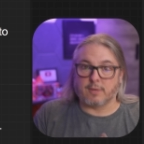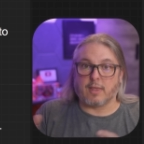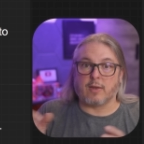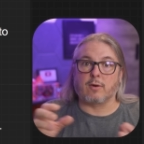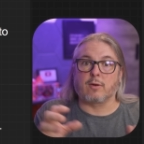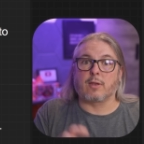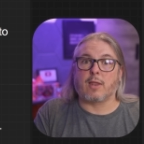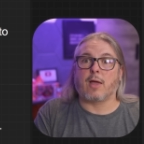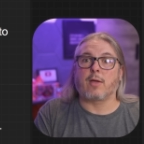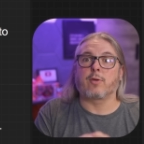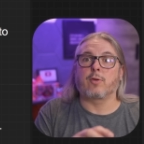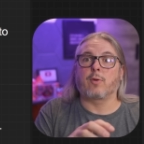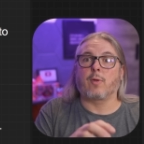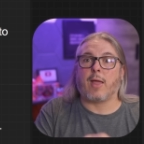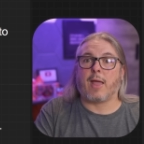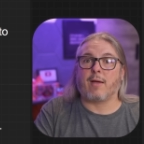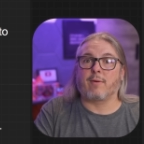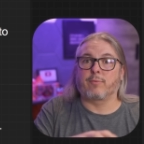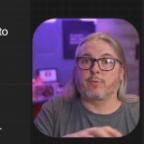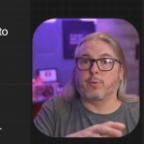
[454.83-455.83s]
that'll allow you to
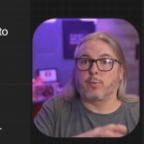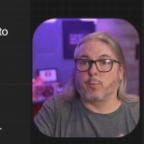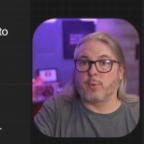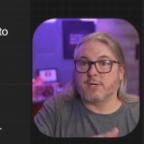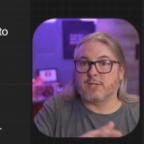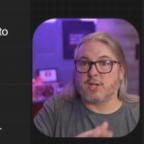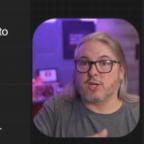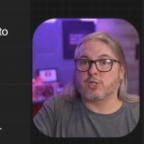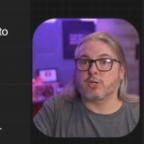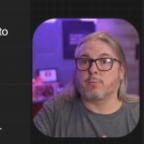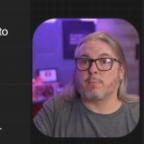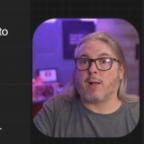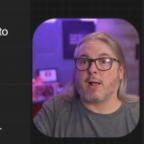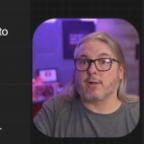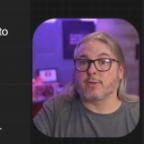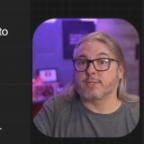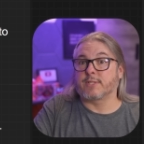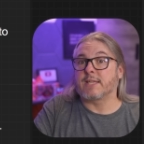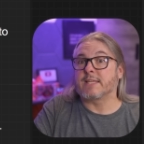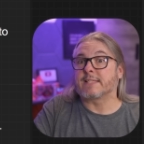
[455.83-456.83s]
have retention
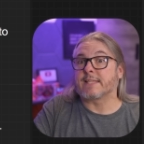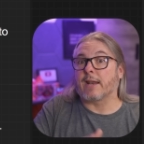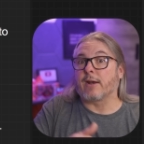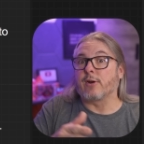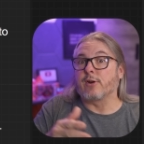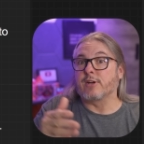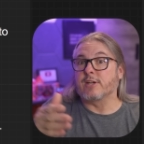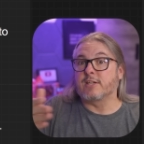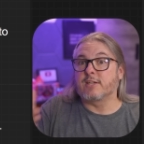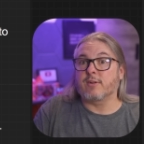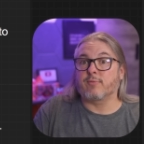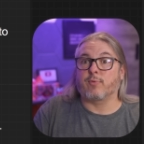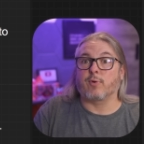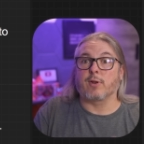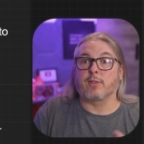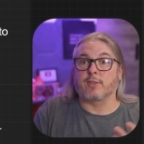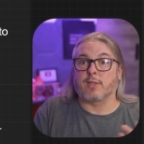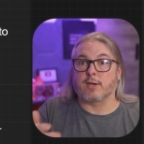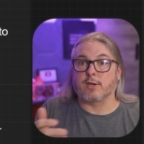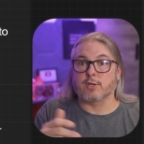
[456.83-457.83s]
policies that are
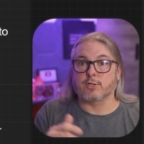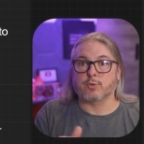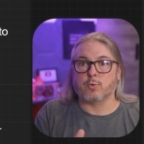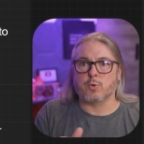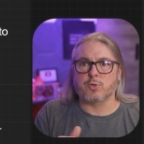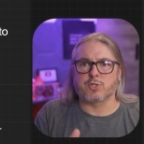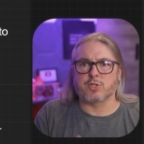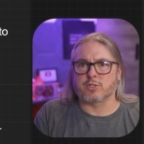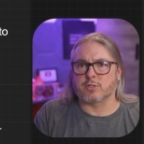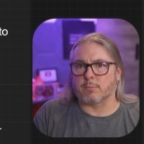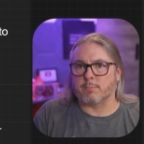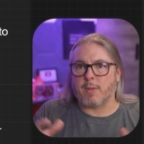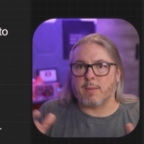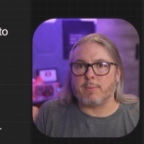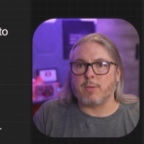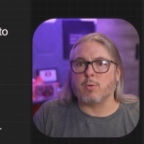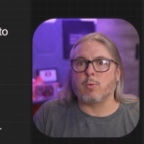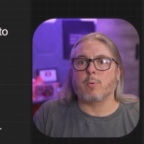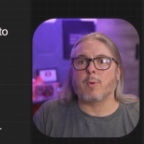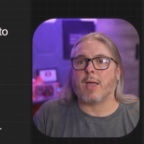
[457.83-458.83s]
different than the source system.
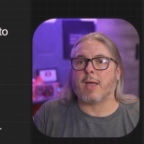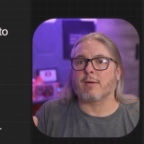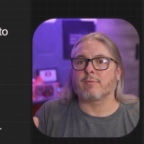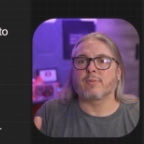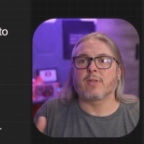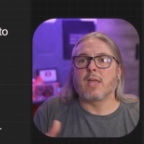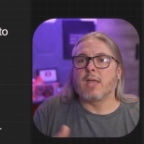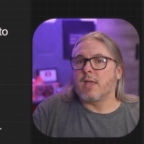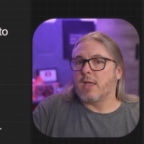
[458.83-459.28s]
Maybe you have